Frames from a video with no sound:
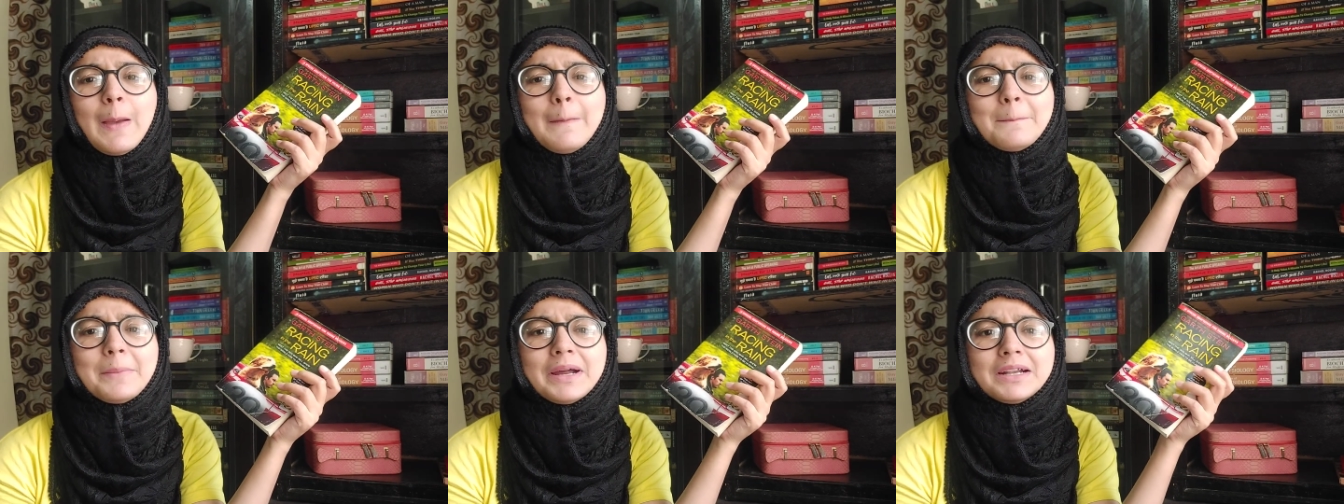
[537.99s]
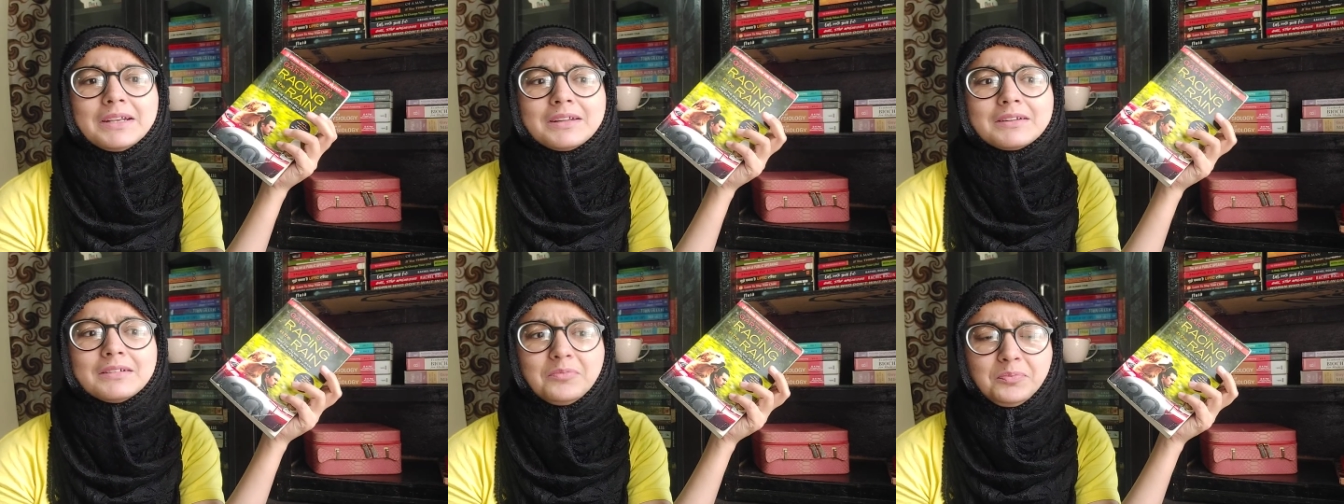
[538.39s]

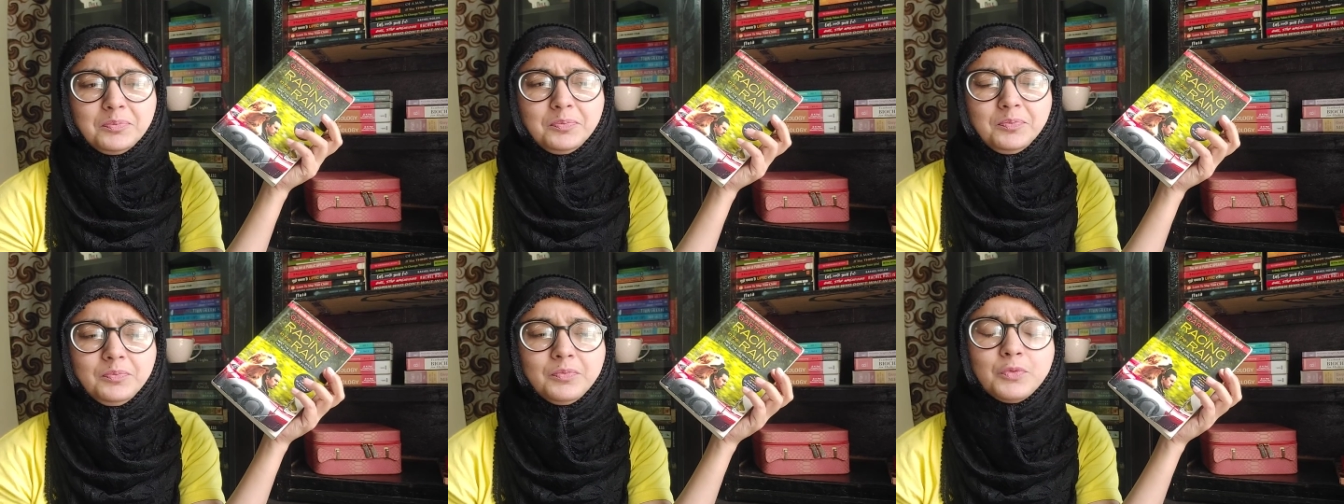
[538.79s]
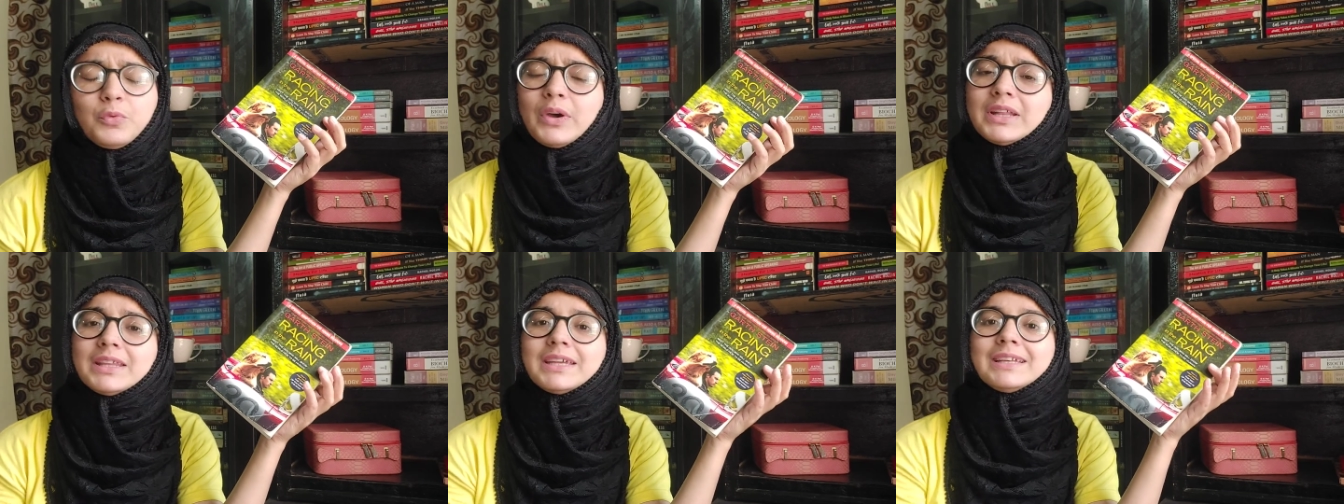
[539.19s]
But
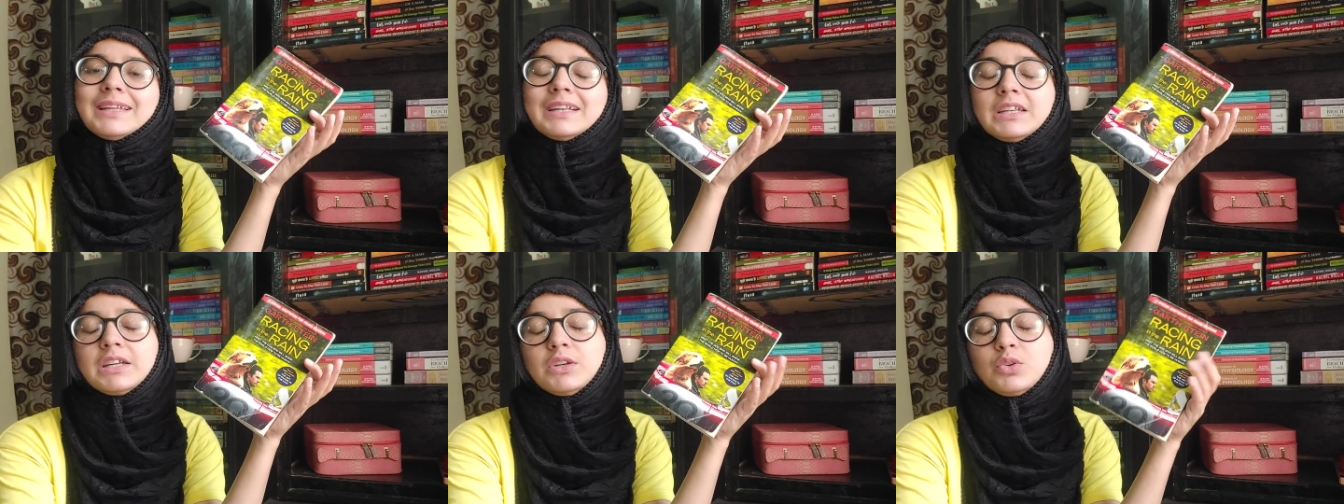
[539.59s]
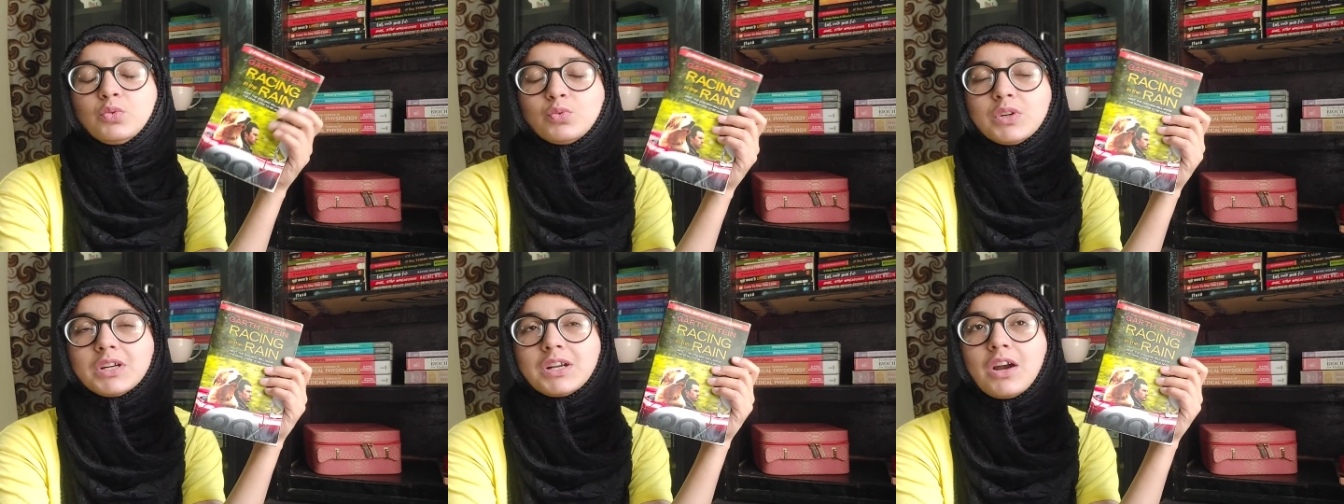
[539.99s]
one thing that didn't
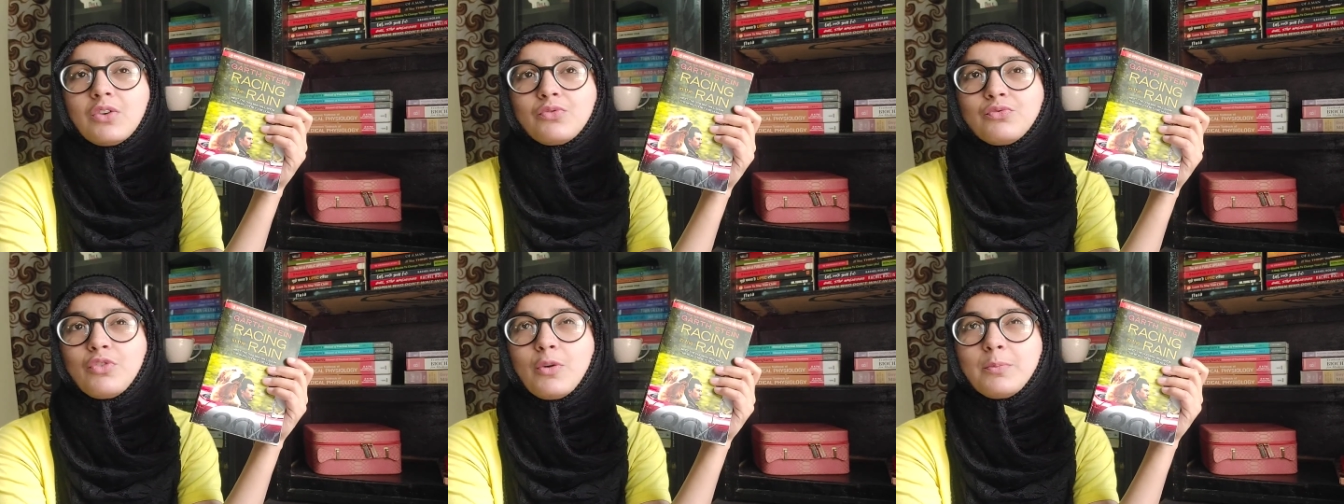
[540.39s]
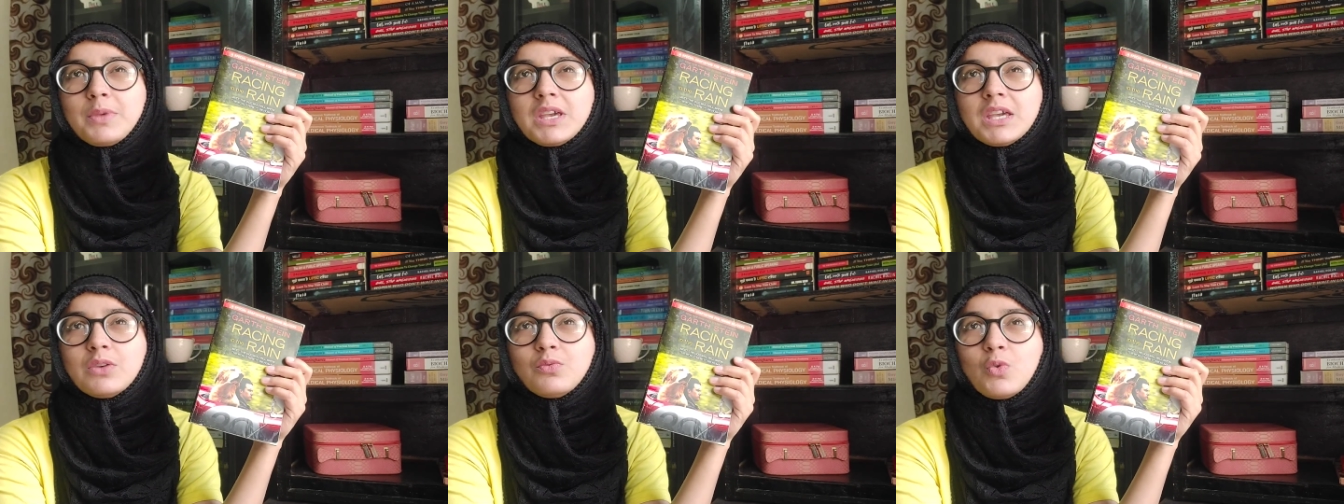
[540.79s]
work out for
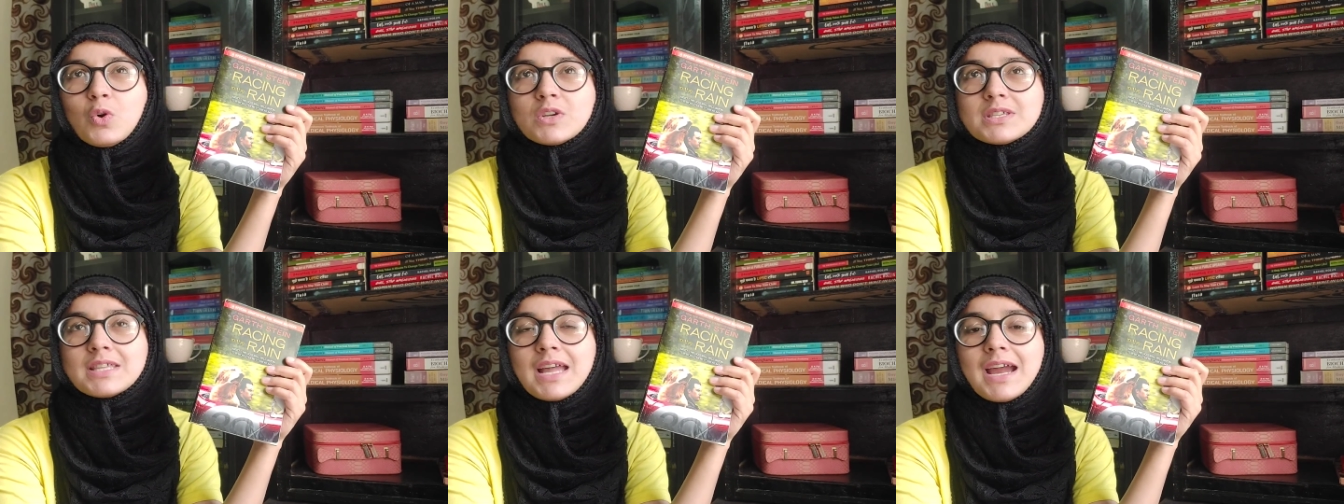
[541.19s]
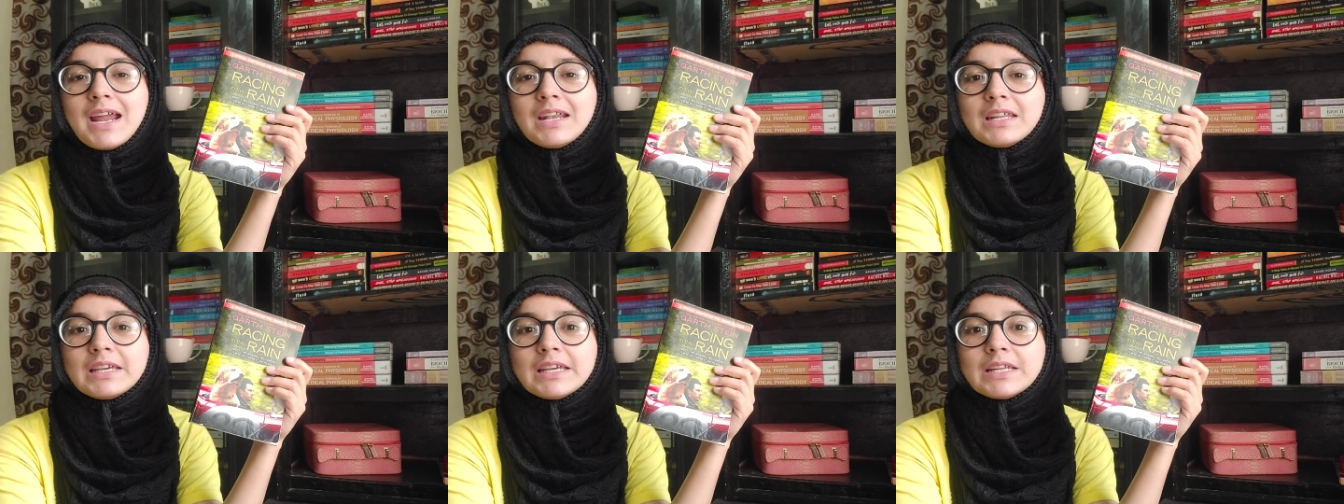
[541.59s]
me was
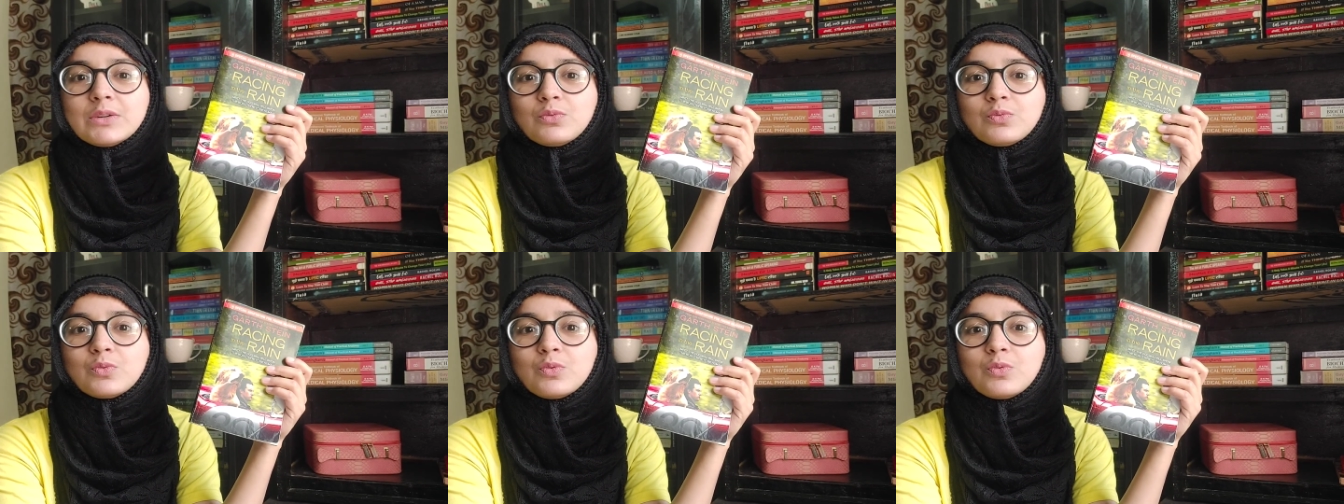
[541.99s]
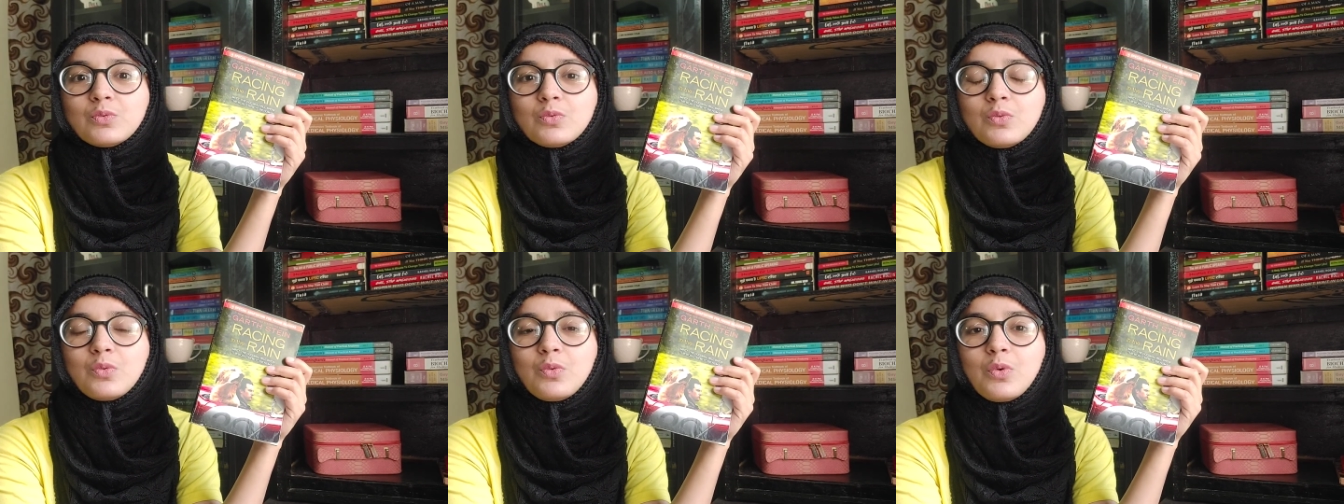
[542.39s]
that
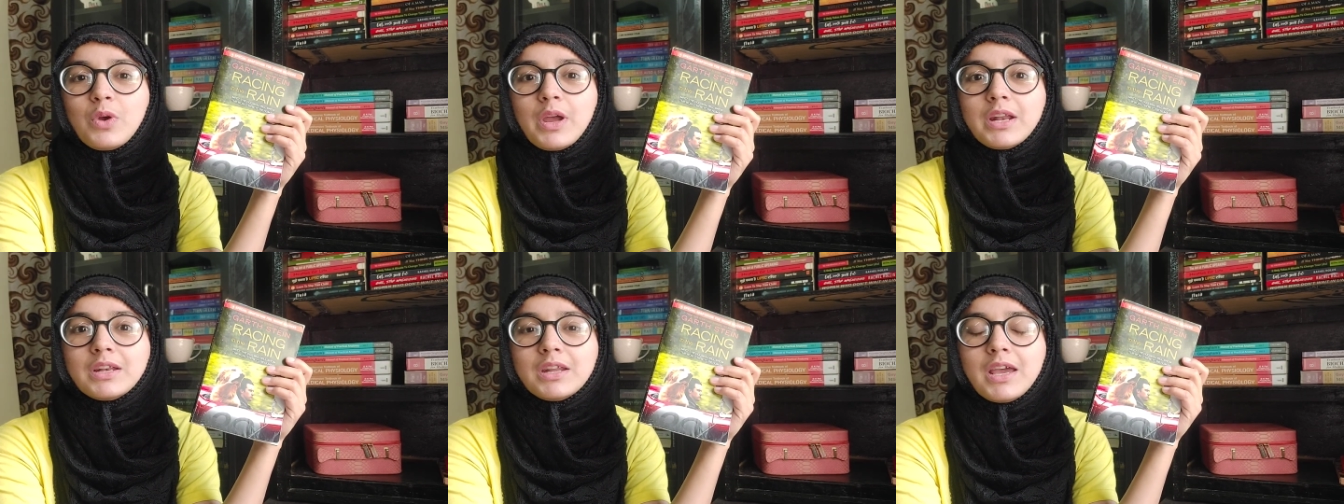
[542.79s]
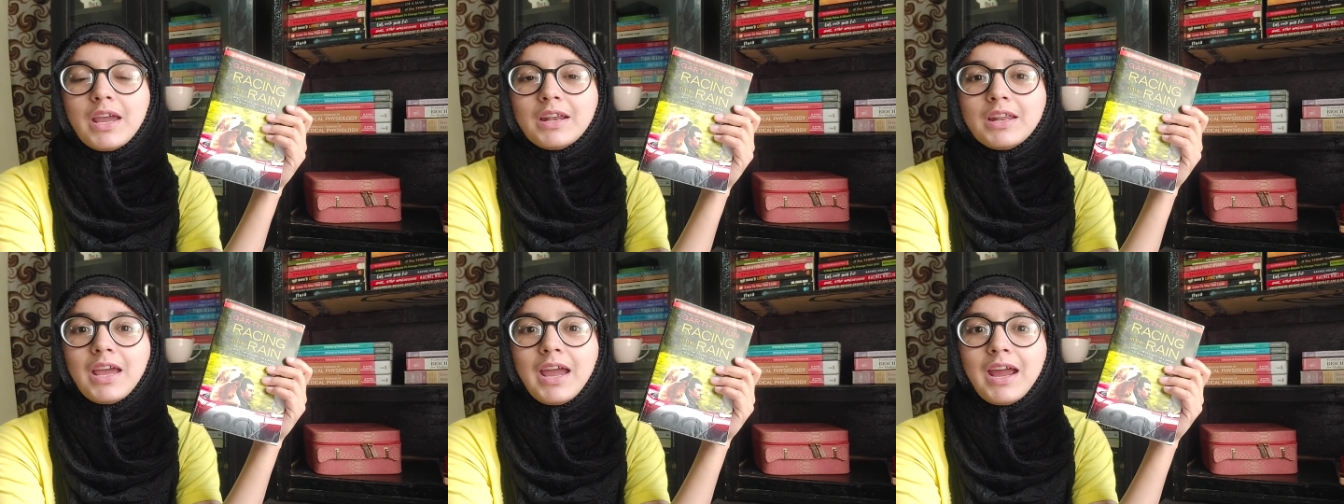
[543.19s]

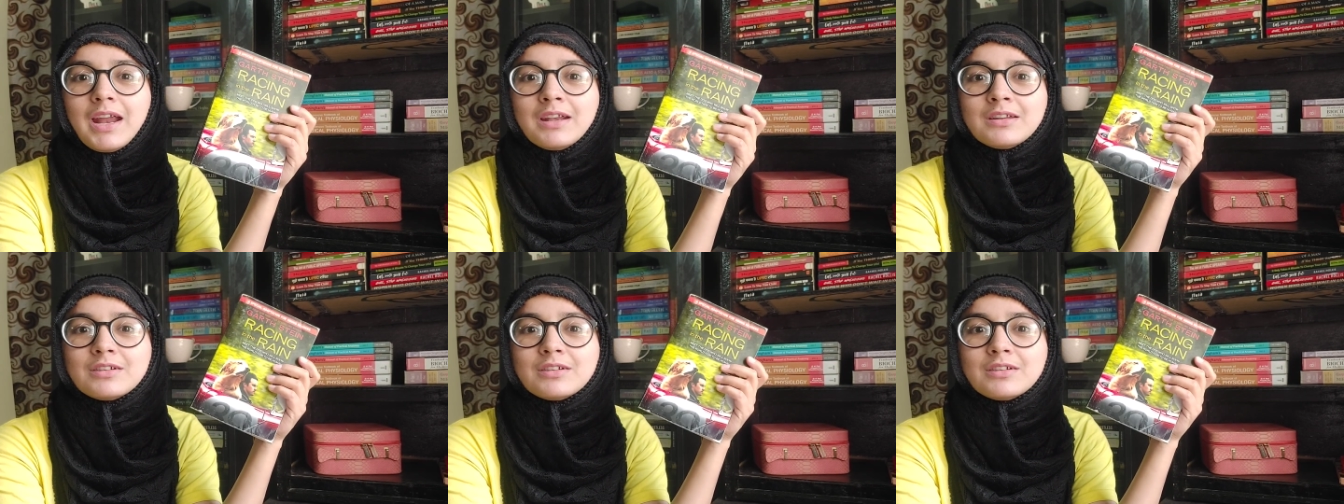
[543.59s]
it had